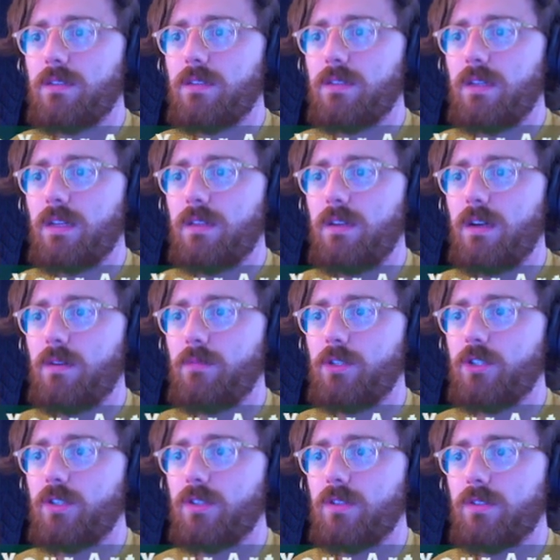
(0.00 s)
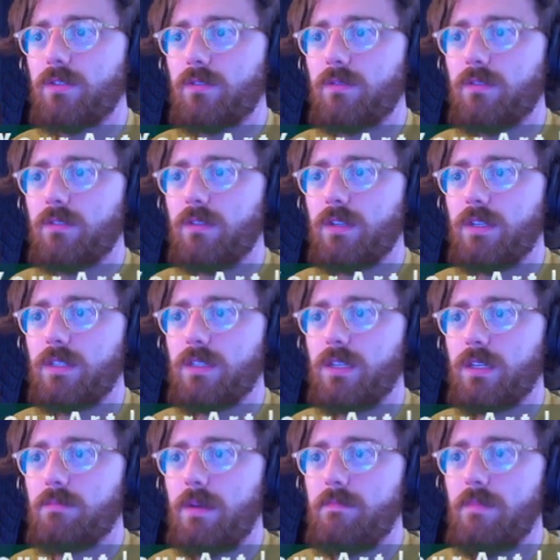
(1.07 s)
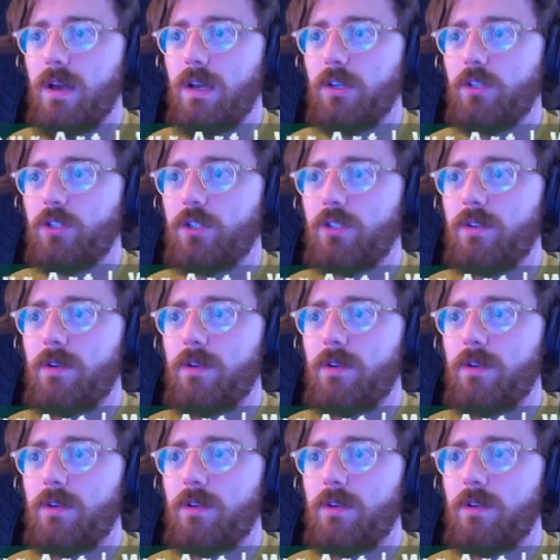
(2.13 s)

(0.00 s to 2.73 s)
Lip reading: Select the armature, and then I select my mesh.